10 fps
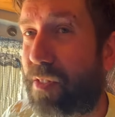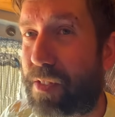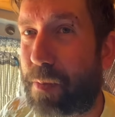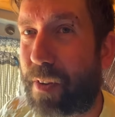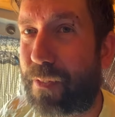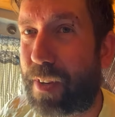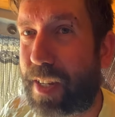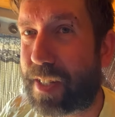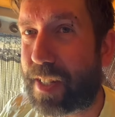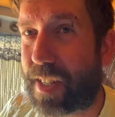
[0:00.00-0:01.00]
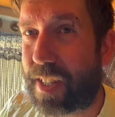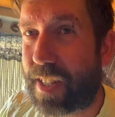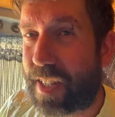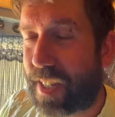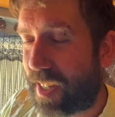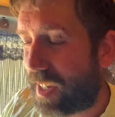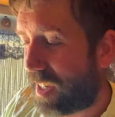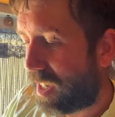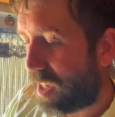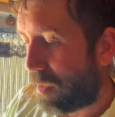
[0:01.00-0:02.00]
to my face.
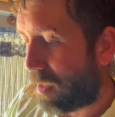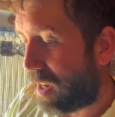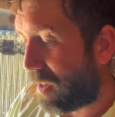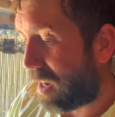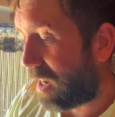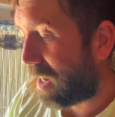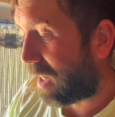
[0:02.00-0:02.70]
But anyway, it